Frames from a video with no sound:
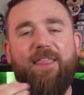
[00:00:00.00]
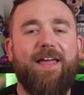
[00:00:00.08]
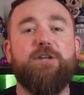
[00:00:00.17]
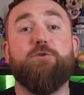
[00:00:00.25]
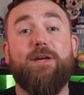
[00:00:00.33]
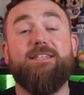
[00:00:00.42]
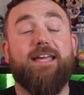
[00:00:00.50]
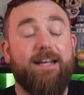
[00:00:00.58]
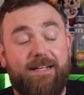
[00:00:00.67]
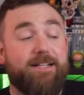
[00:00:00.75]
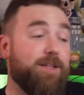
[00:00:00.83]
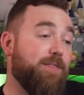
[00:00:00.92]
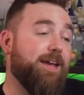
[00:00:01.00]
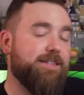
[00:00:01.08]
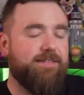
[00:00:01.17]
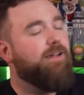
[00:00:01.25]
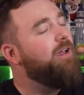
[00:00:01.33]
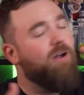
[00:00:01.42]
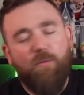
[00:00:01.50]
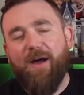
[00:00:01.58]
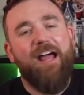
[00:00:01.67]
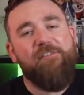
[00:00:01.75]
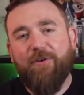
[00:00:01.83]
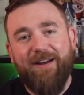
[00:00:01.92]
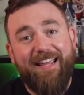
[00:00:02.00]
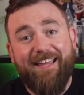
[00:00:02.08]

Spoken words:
and that translated into this. Whatever it